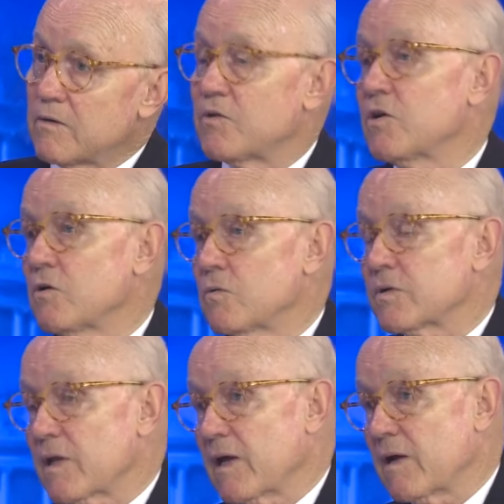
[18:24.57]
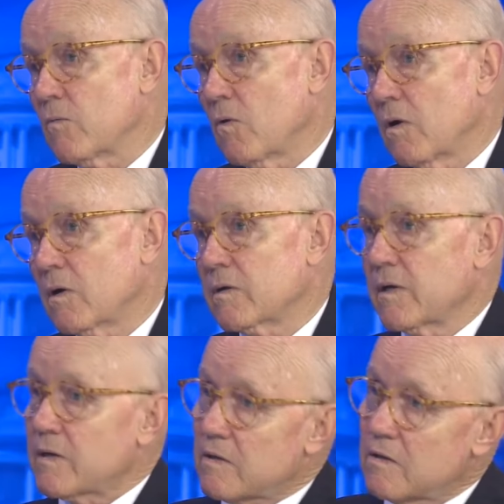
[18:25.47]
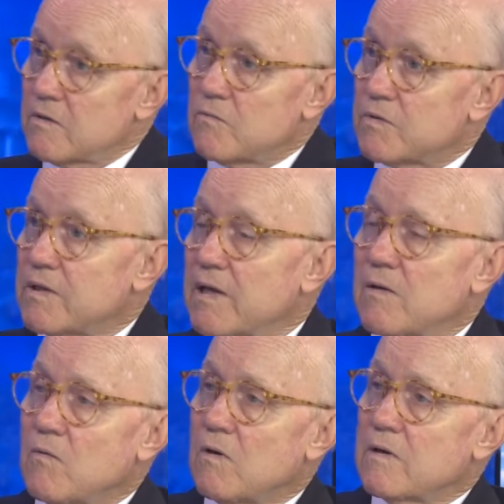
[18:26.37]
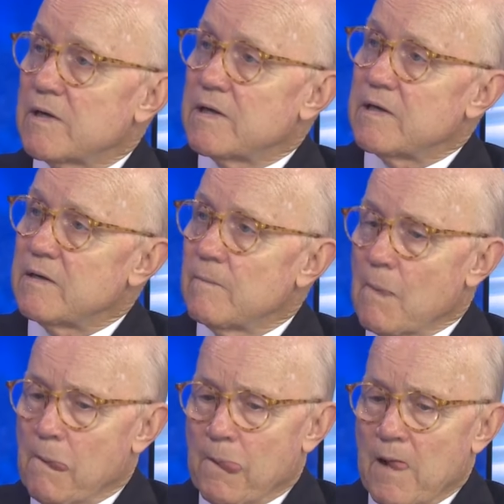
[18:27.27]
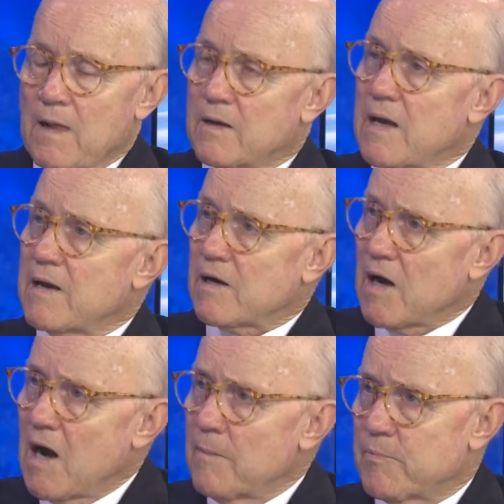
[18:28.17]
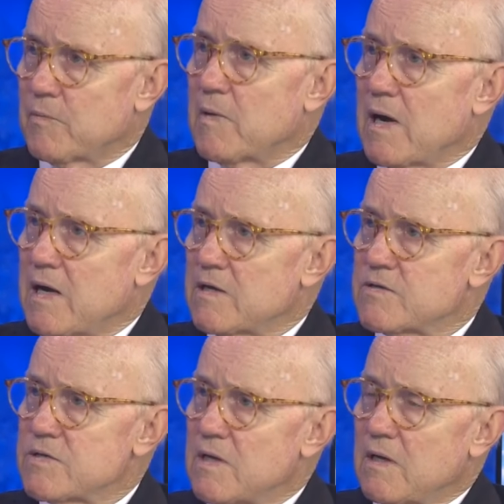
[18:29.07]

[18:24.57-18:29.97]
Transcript: do what they want, include what they want in it, and kind of compromise.